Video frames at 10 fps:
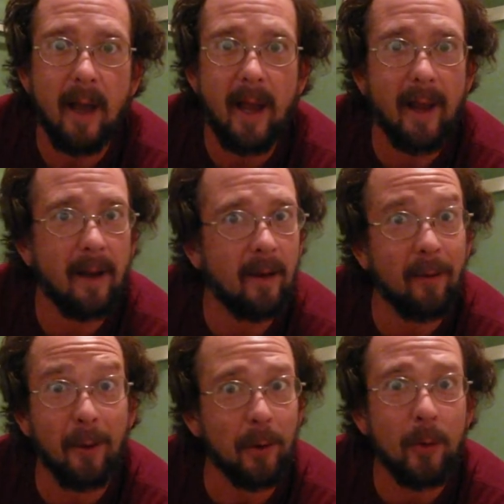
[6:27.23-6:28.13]

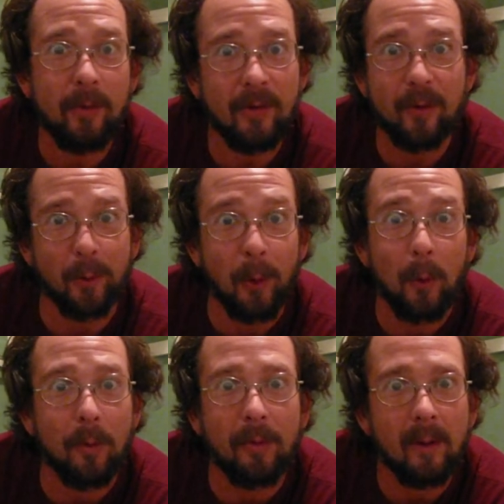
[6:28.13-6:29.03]
And the news is
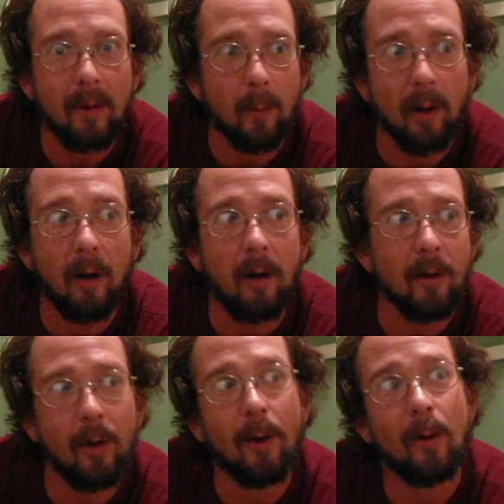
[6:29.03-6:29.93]
truth. We
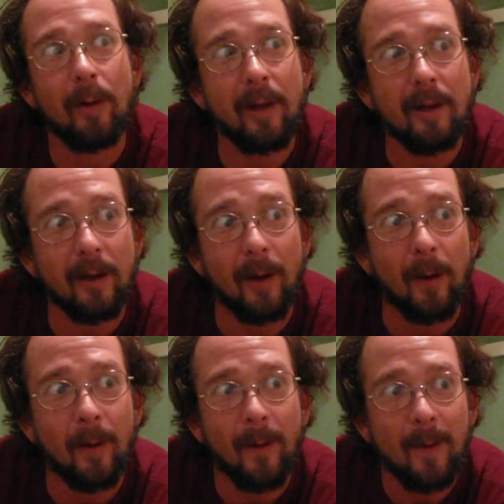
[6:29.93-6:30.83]
all know that, you
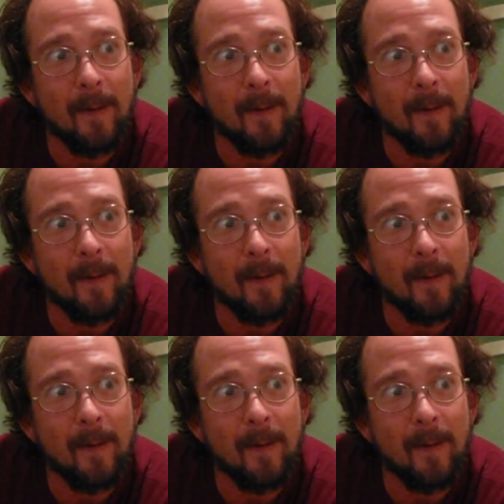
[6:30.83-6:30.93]
know,